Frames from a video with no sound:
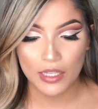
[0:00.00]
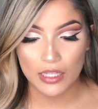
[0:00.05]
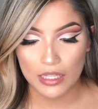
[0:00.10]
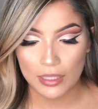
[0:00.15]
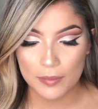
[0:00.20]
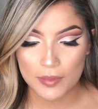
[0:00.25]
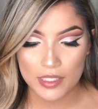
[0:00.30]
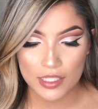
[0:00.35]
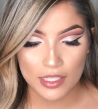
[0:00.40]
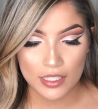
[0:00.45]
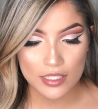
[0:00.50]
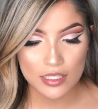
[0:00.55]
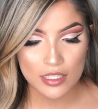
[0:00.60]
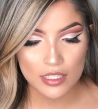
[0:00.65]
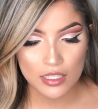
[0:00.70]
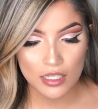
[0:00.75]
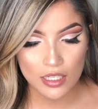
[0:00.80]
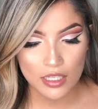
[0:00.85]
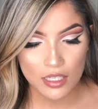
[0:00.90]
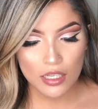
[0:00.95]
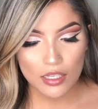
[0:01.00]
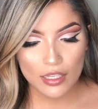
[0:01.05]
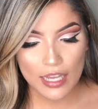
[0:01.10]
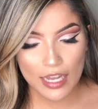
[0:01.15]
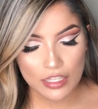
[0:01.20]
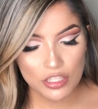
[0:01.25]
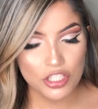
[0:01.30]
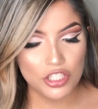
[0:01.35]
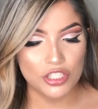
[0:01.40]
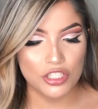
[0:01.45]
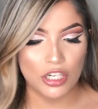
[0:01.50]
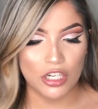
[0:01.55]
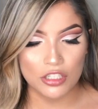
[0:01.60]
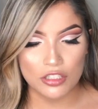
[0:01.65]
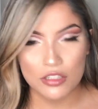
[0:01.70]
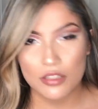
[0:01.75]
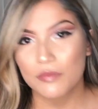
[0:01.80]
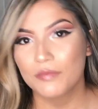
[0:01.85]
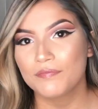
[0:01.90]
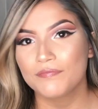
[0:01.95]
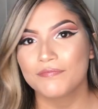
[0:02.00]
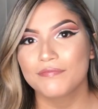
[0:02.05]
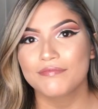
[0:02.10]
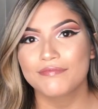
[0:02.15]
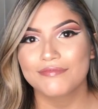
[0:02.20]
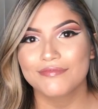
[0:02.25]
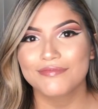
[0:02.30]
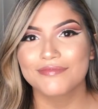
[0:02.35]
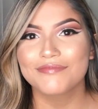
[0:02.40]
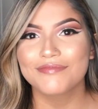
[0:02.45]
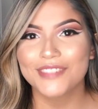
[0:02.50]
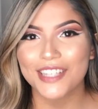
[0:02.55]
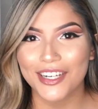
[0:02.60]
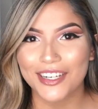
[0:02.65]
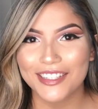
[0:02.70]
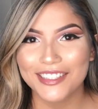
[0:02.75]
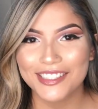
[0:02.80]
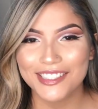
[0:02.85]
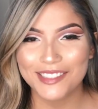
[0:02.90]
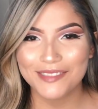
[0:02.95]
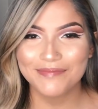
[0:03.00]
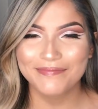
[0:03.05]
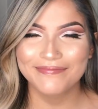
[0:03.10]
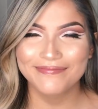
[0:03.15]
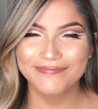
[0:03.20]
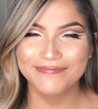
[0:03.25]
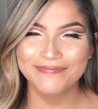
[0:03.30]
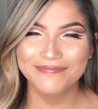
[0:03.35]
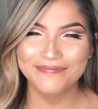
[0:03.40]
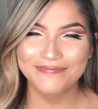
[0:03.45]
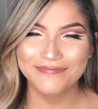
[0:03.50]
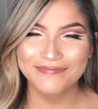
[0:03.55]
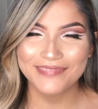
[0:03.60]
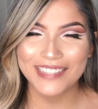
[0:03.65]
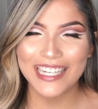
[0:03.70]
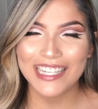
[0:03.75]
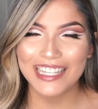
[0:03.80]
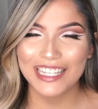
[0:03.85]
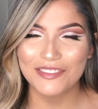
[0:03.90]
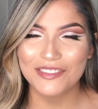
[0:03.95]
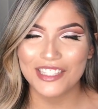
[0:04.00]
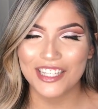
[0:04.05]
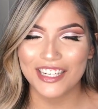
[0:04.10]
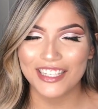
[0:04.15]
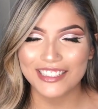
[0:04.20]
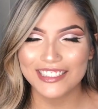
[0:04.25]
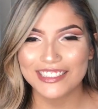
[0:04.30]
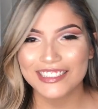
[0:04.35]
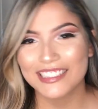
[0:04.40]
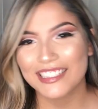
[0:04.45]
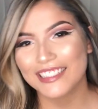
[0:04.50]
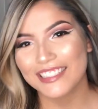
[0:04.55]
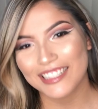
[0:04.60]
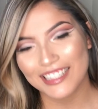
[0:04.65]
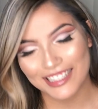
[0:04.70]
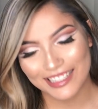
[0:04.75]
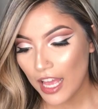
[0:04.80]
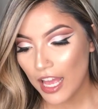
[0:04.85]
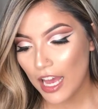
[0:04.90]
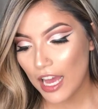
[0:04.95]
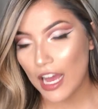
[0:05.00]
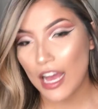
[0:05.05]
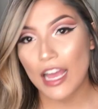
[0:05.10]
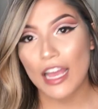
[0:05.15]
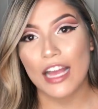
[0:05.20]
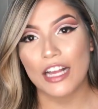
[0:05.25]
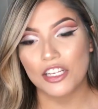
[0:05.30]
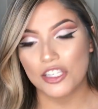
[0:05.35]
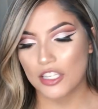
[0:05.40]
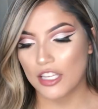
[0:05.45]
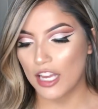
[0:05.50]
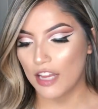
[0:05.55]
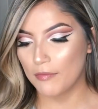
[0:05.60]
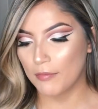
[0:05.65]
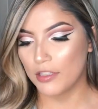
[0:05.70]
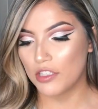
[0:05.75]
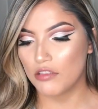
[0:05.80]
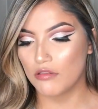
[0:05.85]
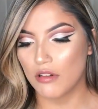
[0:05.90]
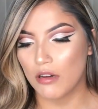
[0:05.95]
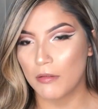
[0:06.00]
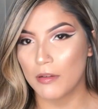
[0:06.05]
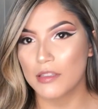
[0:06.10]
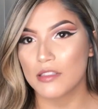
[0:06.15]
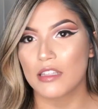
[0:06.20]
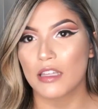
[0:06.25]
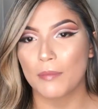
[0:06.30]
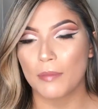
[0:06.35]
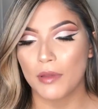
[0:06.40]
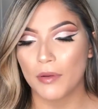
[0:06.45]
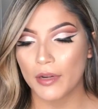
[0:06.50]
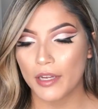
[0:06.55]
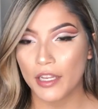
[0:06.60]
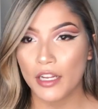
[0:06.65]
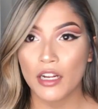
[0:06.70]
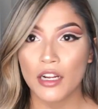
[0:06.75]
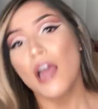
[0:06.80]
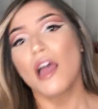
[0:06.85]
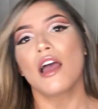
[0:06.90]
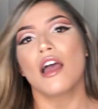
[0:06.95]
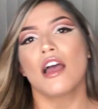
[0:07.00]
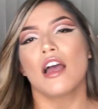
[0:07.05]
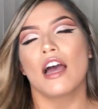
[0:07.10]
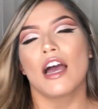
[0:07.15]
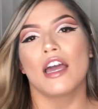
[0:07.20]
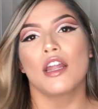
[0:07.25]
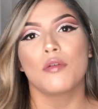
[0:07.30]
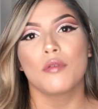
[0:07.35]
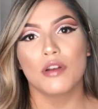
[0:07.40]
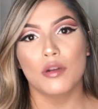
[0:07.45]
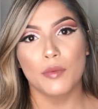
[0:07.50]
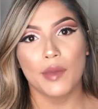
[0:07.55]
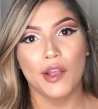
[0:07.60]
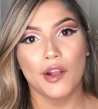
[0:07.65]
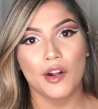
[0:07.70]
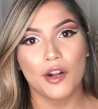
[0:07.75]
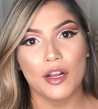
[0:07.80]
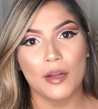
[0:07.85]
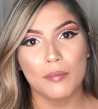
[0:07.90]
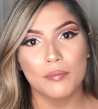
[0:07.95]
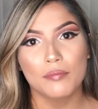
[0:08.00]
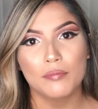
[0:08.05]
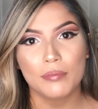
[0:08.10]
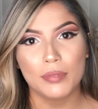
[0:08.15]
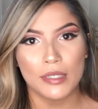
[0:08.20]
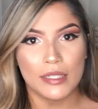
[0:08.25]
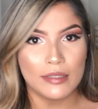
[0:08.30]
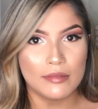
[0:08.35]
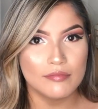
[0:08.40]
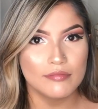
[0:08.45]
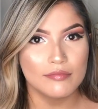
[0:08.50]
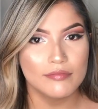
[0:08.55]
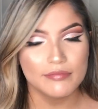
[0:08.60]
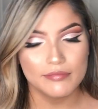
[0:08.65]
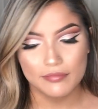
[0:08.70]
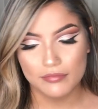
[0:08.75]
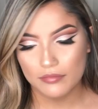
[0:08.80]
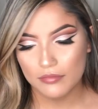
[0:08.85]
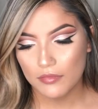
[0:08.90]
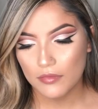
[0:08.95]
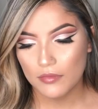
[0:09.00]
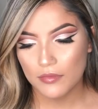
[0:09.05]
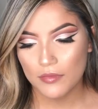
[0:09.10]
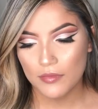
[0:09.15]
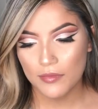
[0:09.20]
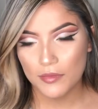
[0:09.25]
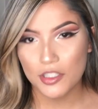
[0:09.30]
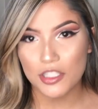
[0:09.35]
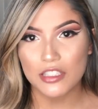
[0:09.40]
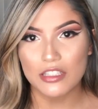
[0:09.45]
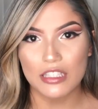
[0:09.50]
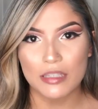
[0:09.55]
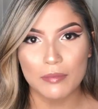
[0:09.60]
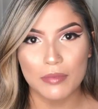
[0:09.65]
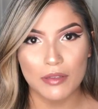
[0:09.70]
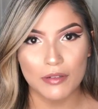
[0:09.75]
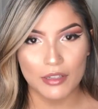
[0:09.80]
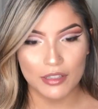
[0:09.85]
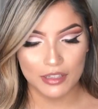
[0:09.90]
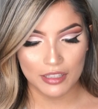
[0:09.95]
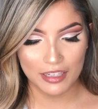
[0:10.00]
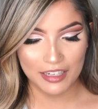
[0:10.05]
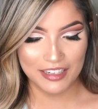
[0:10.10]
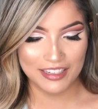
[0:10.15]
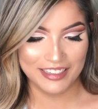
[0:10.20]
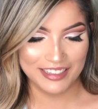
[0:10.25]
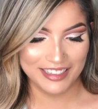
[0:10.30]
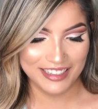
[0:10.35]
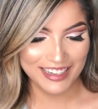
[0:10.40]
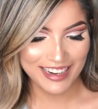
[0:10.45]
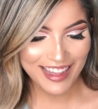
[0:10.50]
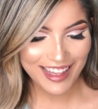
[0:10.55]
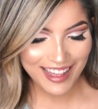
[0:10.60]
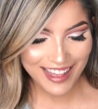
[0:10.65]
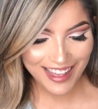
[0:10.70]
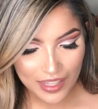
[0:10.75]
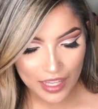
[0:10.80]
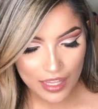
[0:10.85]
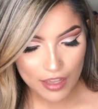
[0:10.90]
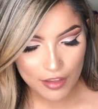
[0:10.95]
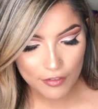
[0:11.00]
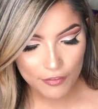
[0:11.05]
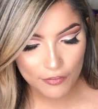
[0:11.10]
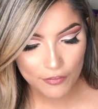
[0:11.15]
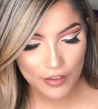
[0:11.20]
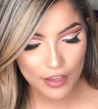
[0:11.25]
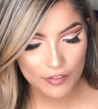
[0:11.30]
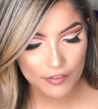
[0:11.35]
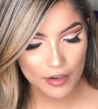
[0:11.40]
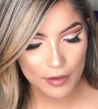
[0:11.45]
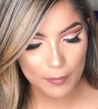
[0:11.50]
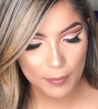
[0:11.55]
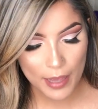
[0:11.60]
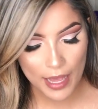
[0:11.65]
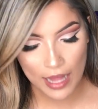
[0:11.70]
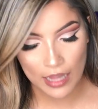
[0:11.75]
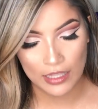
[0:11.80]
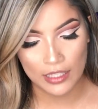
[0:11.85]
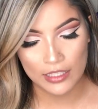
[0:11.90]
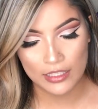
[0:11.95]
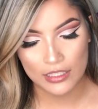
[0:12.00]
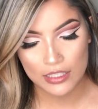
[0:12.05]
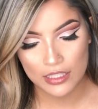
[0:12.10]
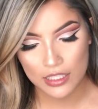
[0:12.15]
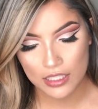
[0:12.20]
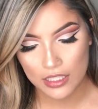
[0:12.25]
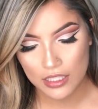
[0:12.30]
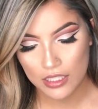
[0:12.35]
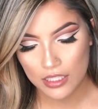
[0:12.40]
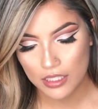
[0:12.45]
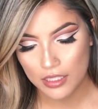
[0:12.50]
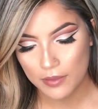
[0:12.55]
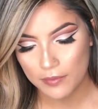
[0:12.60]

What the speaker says: lipsticks. Cats or dogs? Dogs. I love dogs. I actually have my Chihuahua sleeping right here. I don't wanna wake her up, but she's sleeping right there. Favorite palette?